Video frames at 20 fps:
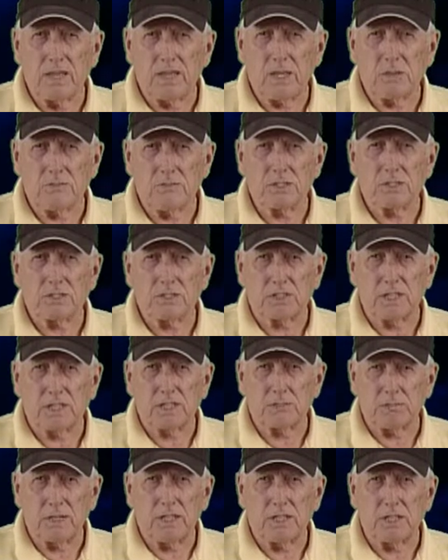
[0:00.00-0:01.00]
their business
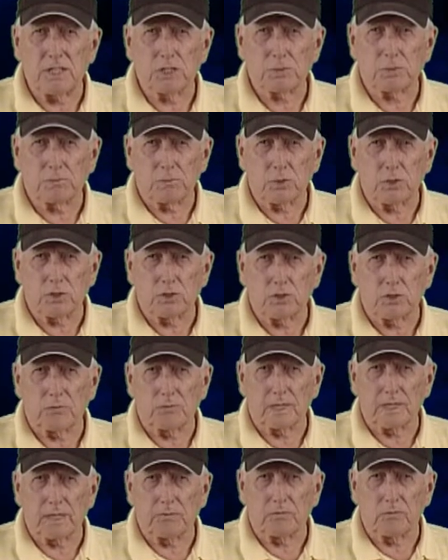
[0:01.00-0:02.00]
has been this broadloom
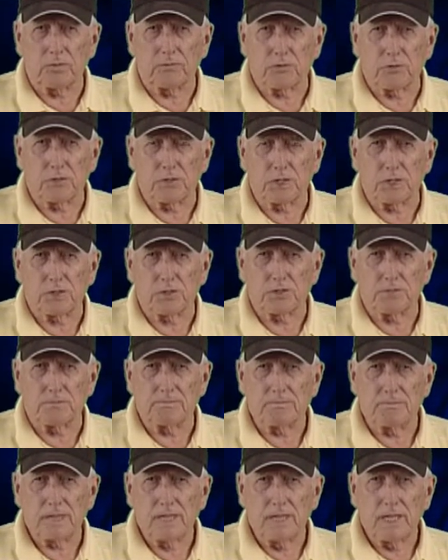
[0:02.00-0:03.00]
that I'm referring to.
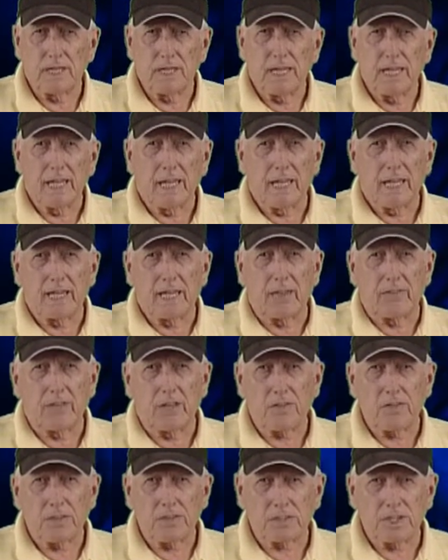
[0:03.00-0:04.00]
Now
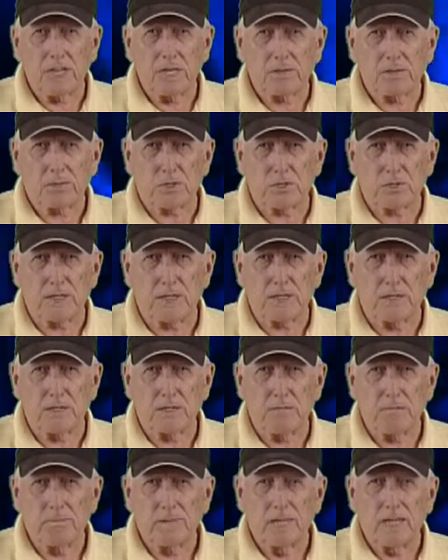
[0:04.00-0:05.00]
the other 10%
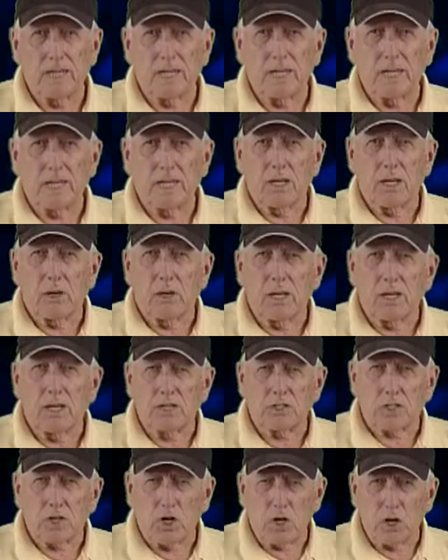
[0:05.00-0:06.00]

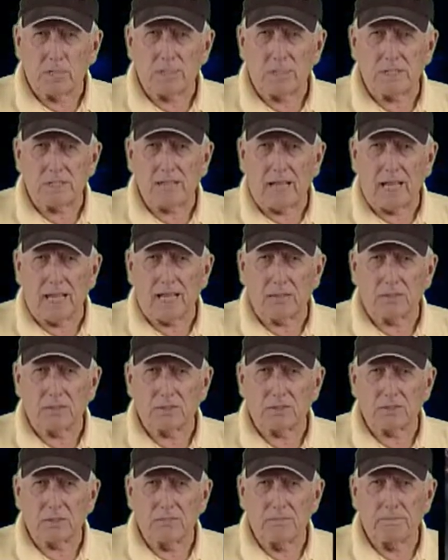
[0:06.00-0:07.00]
is carpet
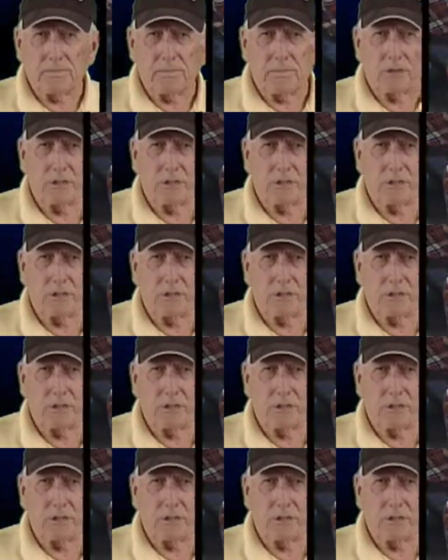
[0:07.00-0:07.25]
tiles. Now